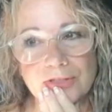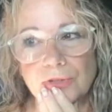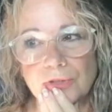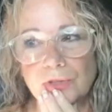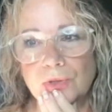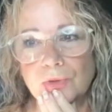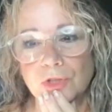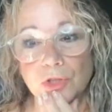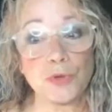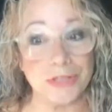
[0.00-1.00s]
you
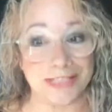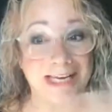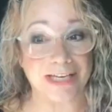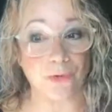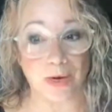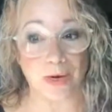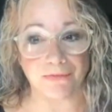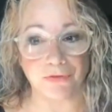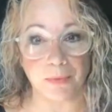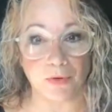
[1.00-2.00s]
you were taken away
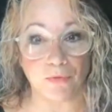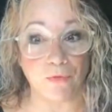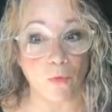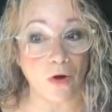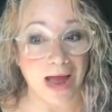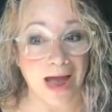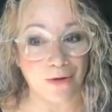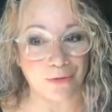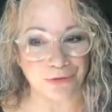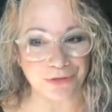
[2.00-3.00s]
for about four
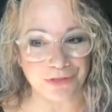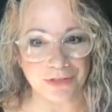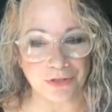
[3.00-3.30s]
hours. You